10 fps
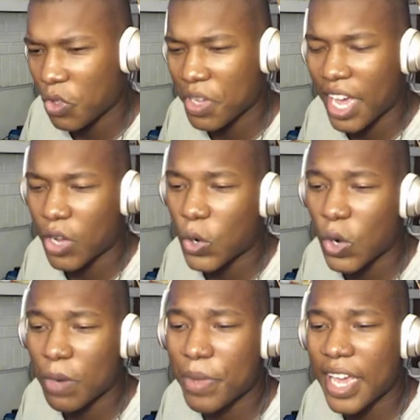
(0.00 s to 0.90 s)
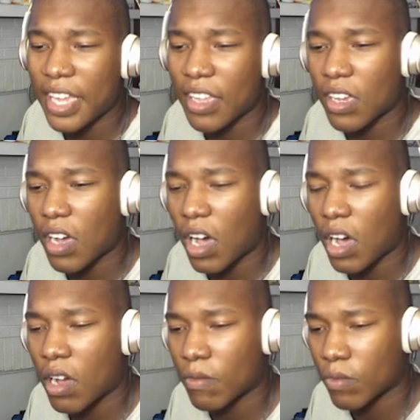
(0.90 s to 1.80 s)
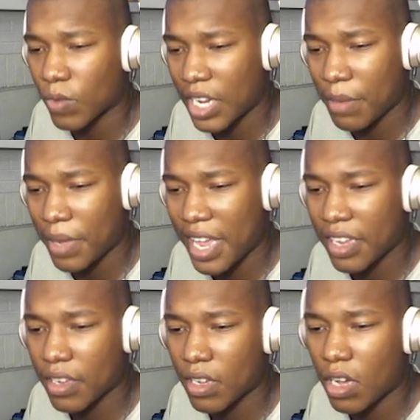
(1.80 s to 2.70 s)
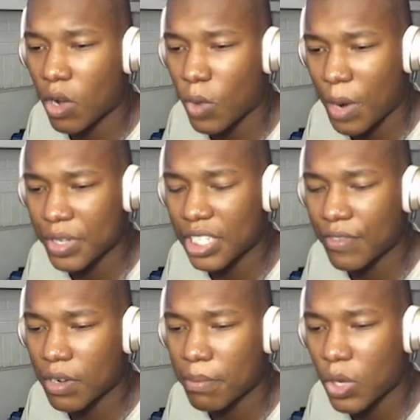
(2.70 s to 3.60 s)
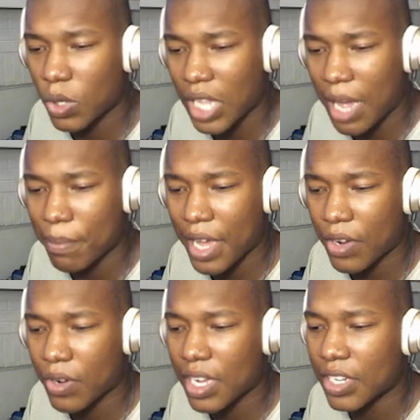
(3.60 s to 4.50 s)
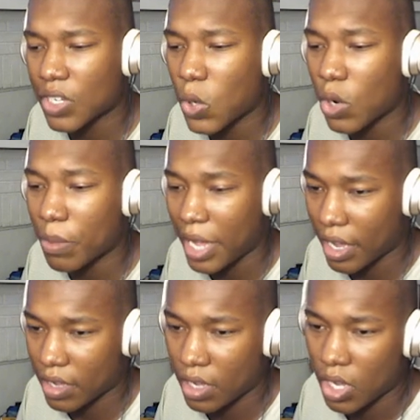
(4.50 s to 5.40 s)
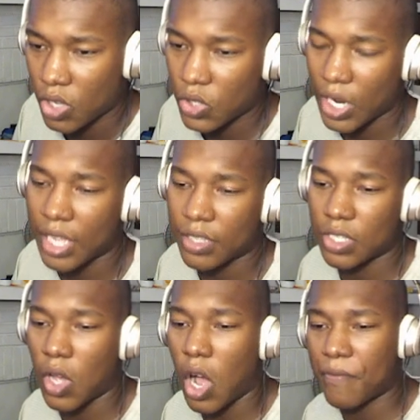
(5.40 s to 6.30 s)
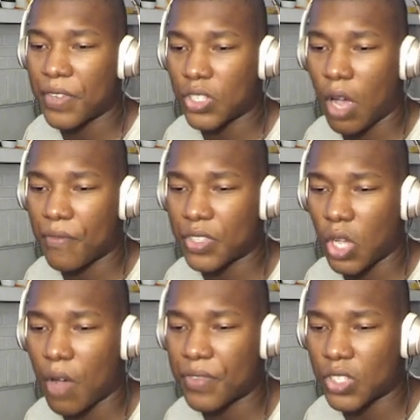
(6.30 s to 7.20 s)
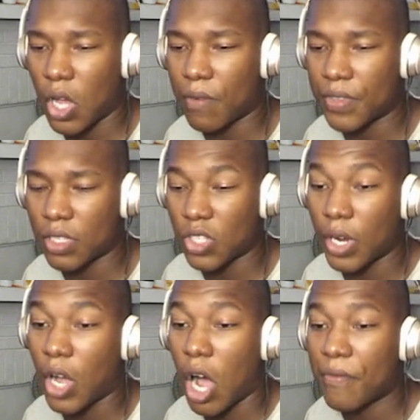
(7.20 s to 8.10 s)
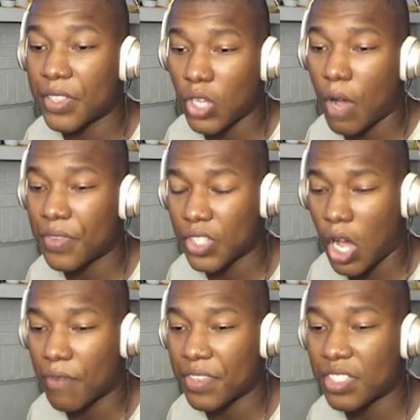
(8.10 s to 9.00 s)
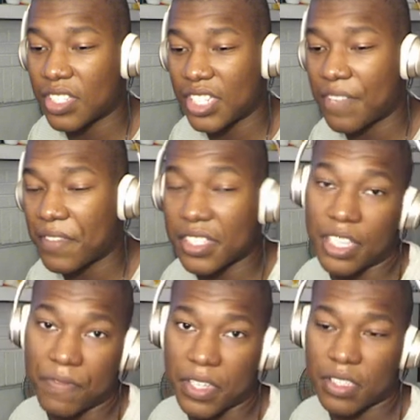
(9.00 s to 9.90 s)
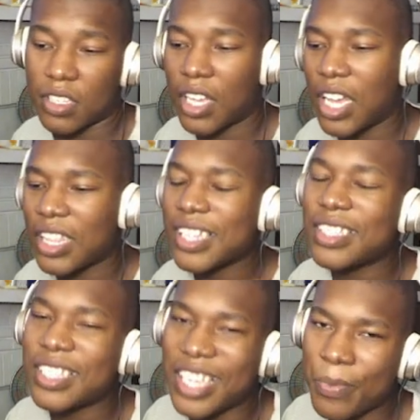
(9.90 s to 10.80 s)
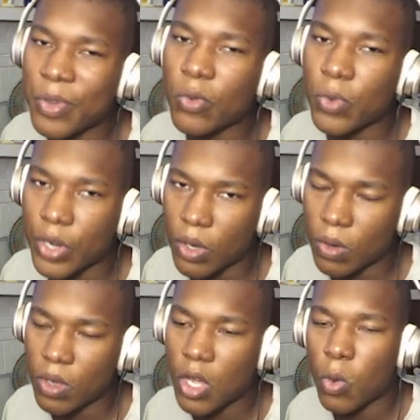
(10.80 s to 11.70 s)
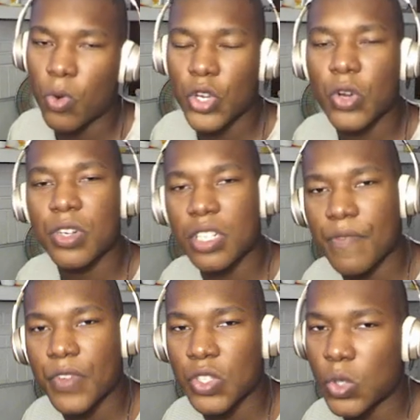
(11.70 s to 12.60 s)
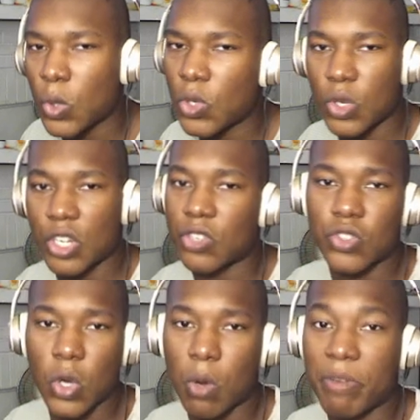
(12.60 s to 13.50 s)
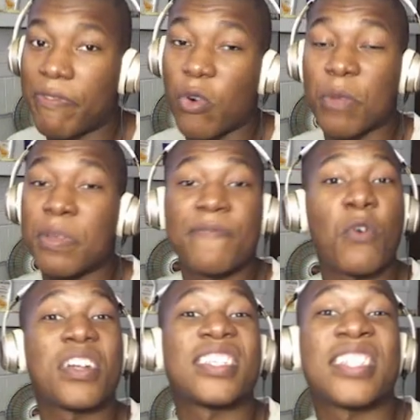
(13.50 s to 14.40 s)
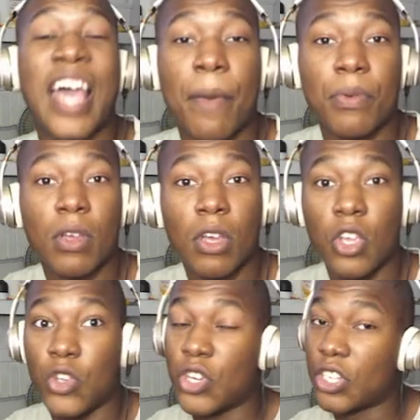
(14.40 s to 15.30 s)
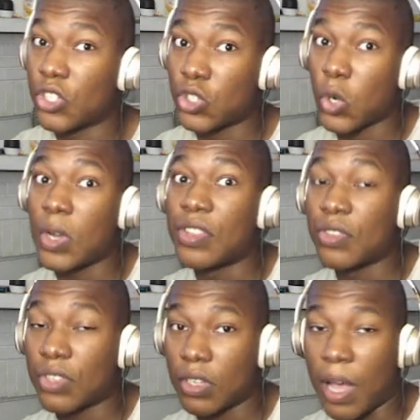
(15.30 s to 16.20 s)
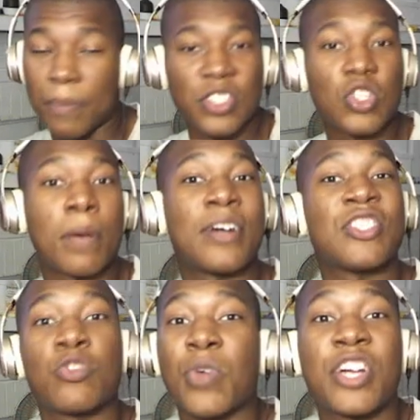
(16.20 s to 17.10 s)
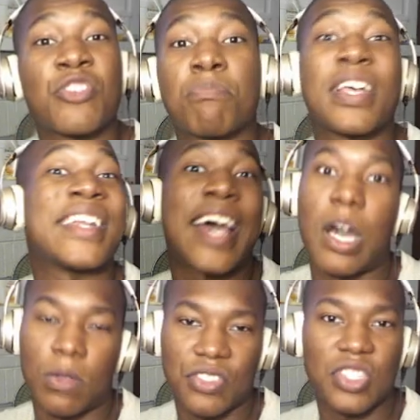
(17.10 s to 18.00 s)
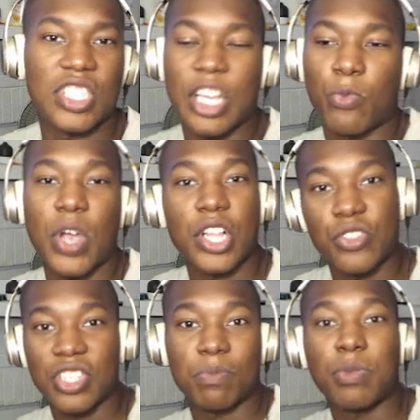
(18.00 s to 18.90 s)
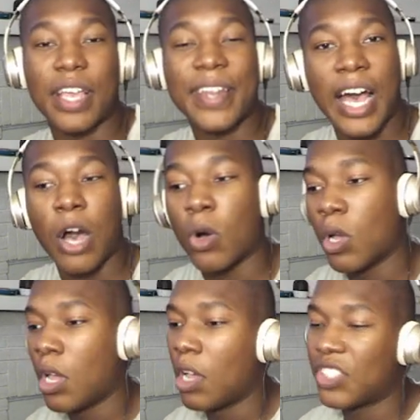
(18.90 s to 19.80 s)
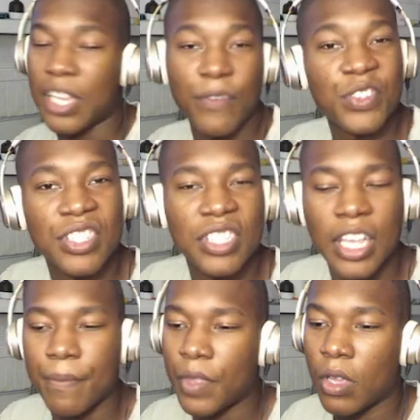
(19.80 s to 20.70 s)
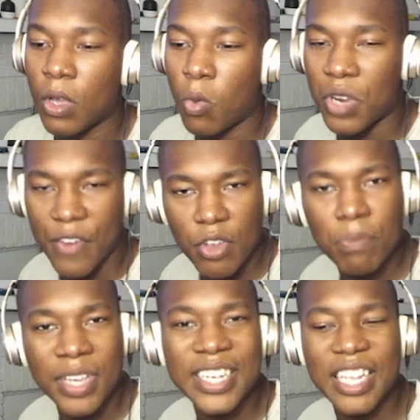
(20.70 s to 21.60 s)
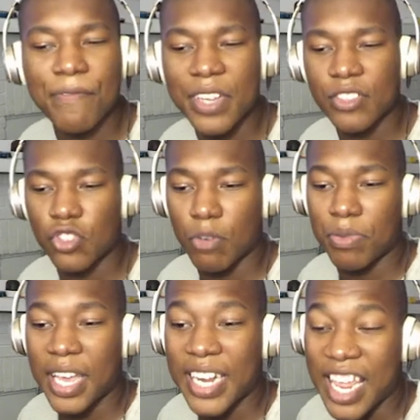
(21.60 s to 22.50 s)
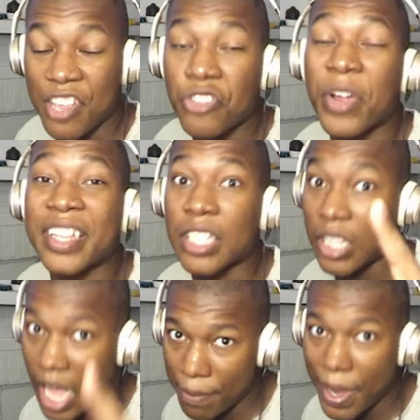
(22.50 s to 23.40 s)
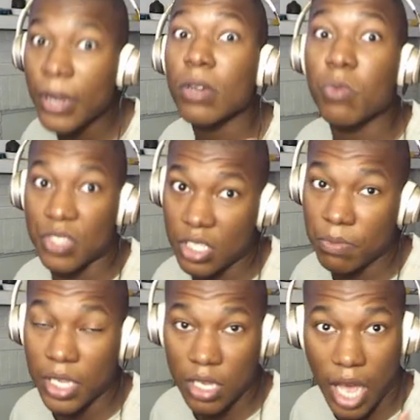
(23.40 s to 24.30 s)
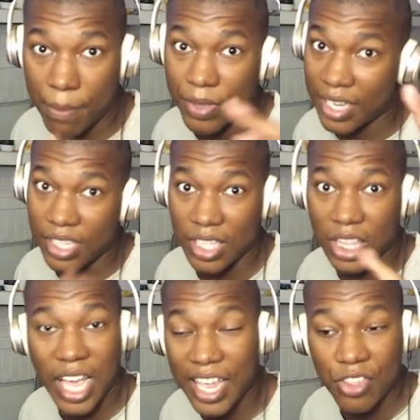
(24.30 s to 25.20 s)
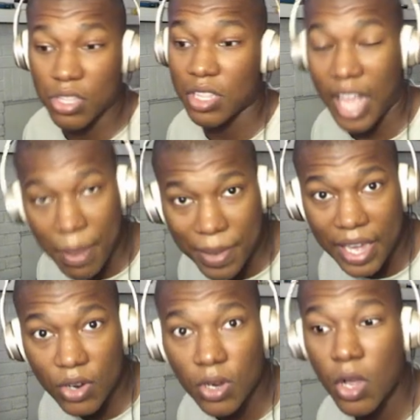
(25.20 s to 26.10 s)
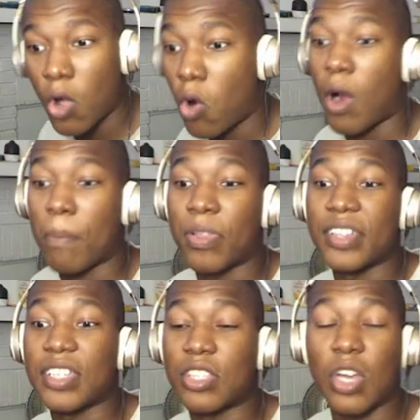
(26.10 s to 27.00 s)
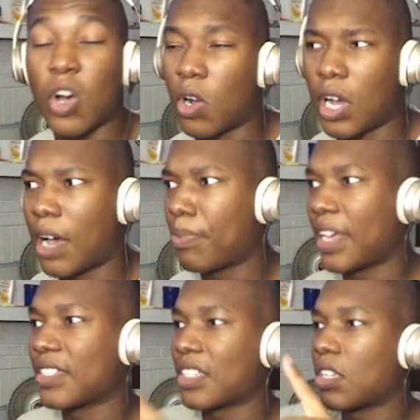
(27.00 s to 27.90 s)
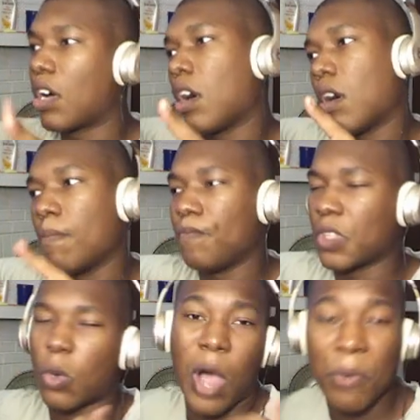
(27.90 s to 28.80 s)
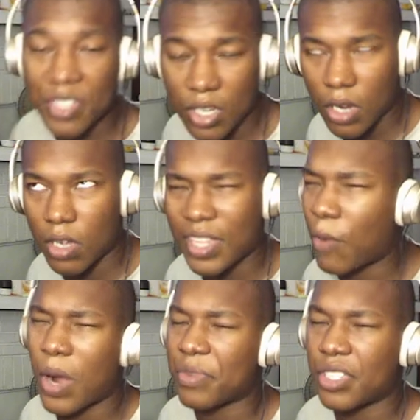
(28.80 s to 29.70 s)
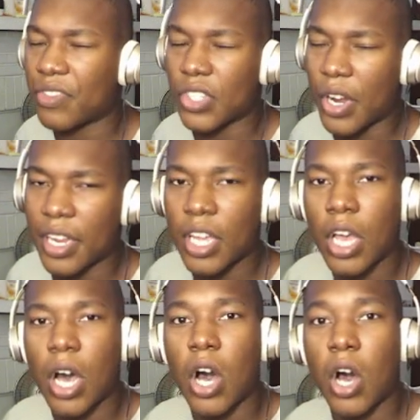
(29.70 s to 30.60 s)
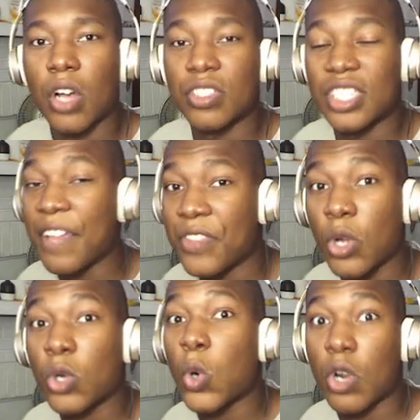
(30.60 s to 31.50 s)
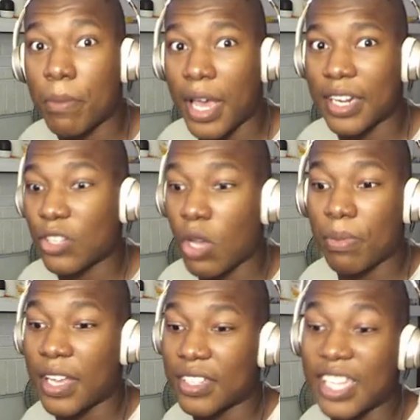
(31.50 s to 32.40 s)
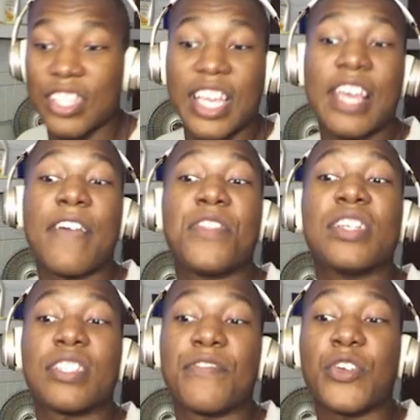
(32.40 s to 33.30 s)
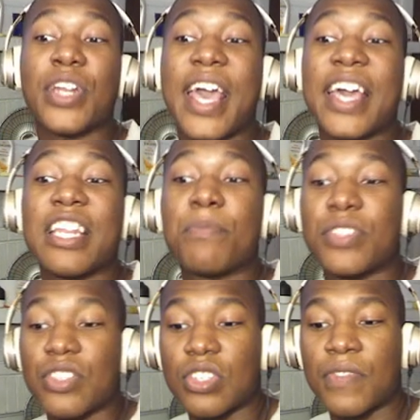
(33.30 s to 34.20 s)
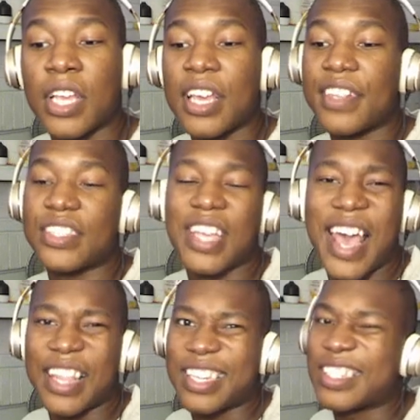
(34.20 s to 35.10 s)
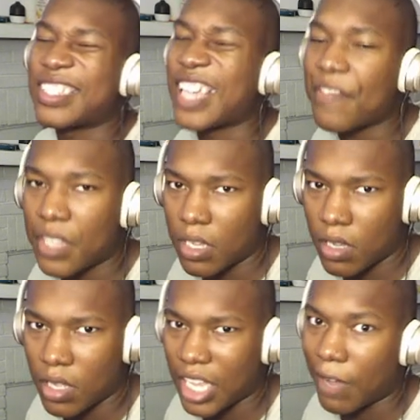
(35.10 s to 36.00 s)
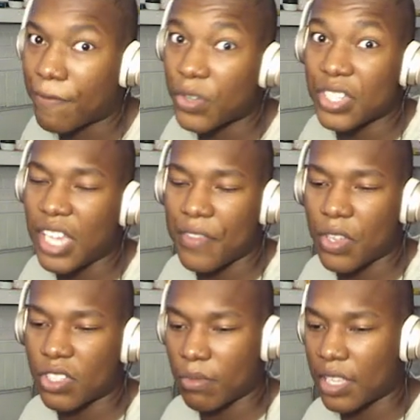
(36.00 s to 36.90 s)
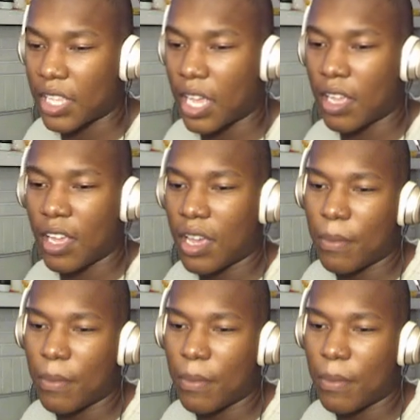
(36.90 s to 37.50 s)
You got quarterback, uh, running back, uh, wide receiver, middle linebacker, and cornerback. So that's offense, offense, offense, offense. Sorry, offense, offense, offense, defense, defense. Let's keep it real. When you're on defense, who are you going to control? Before before the snap, you're going to control either the... I'm just talking about just regular play now. Let's just say regular, just play now, team versus team. Whenever you're playing defense, you're playing either as a linebacker, which is me. I play as like the either the linebacker or I play as like the uh, I play as like the um wide receiver, uh, not wide receiver, sorry, uh safety or cornerback. That's what I play as. They, they if listen, if they're gonna add any position, they should add like a safety, like a free safety or something like that.